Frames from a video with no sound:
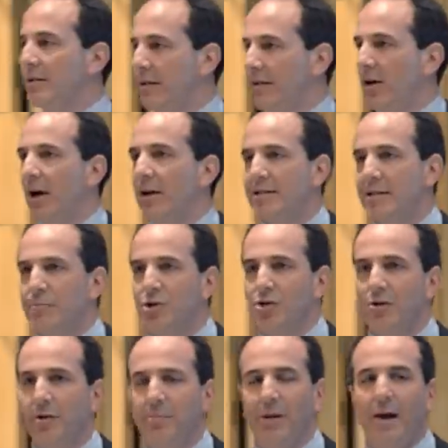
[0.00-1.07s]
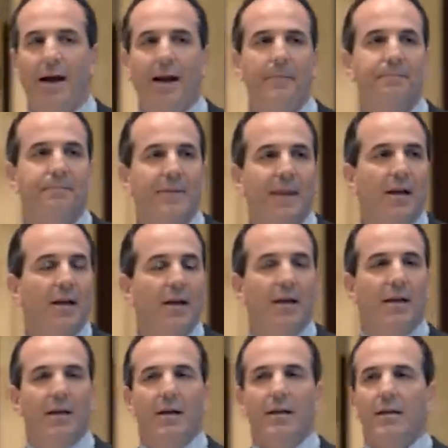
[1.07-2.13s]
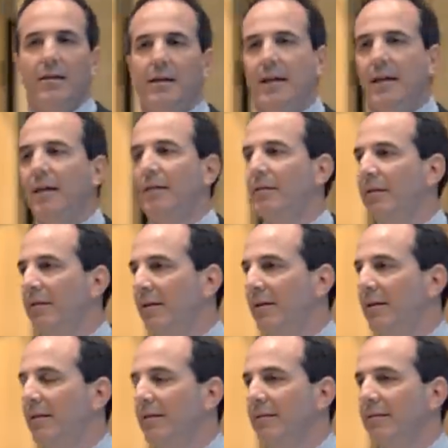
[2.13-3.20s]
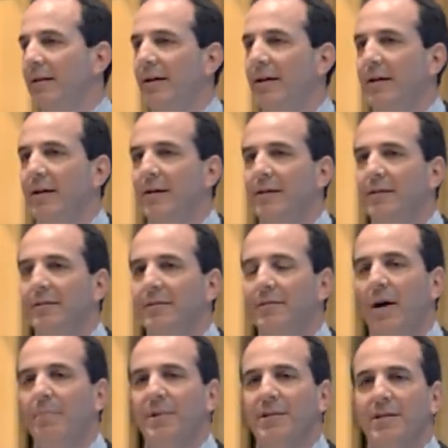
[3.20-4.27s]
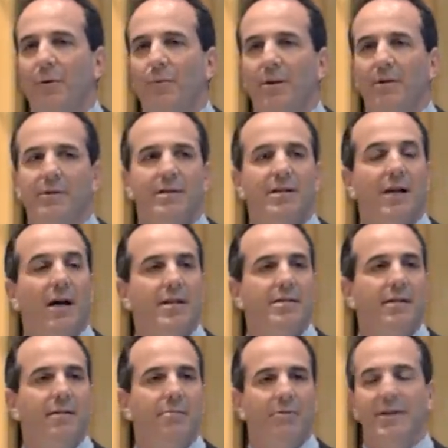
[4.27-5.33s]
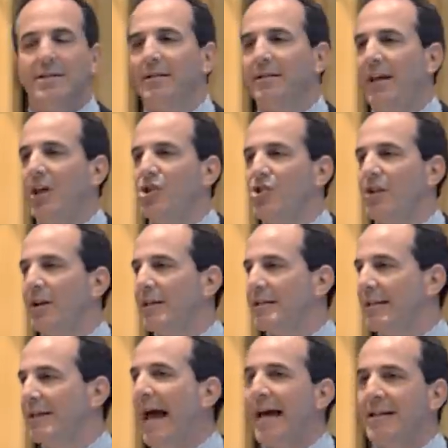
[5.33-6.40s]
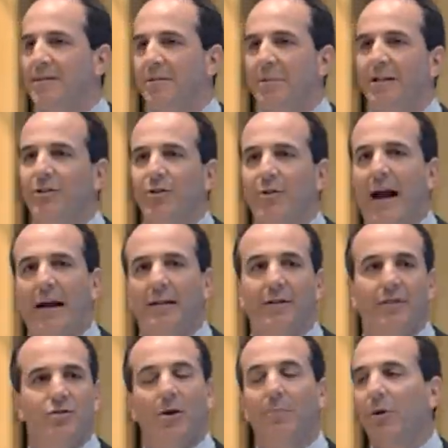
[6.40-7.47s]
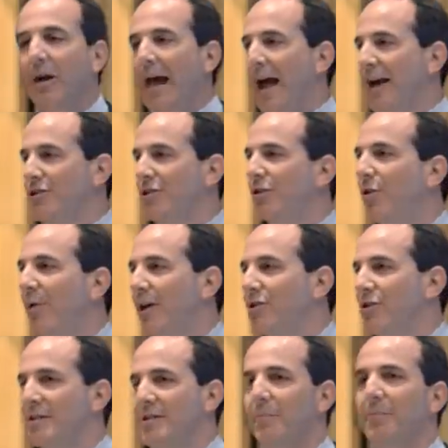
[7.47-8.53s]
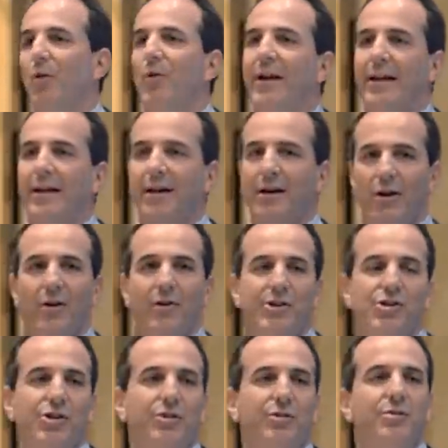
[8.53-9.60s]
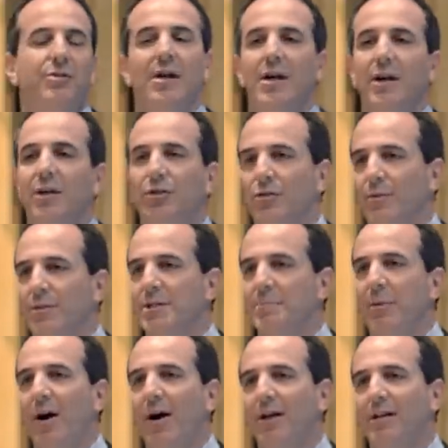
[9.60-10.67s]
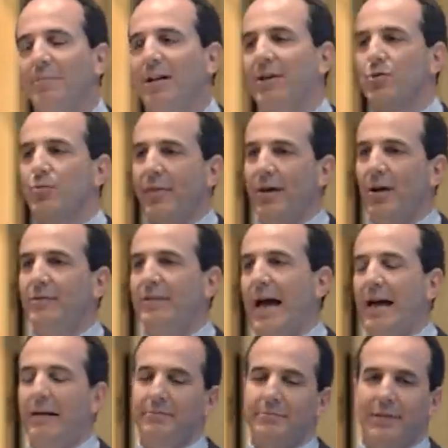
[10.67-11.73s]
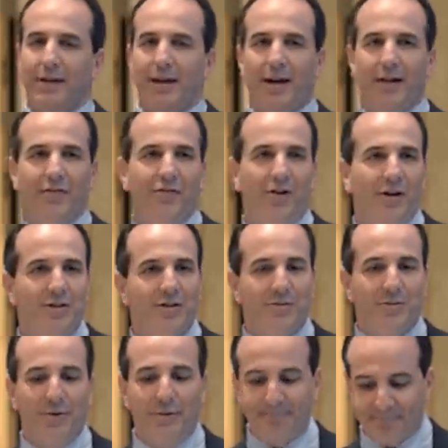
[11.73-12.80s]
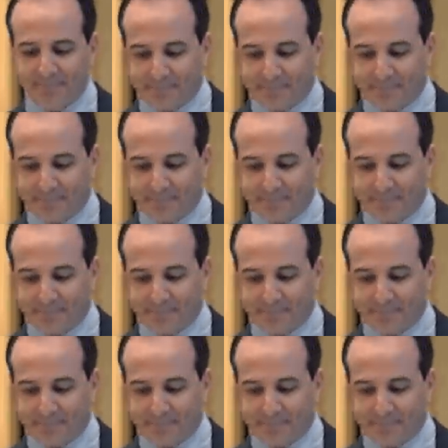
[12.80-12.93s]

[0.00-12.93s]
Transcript: the concepts should apply. The key to the topics that I want to discuss in the presentation is it has to be interactive. So I'm going to ask you questions. I'm going to encourage you to respond, because without that, it kind of falls through.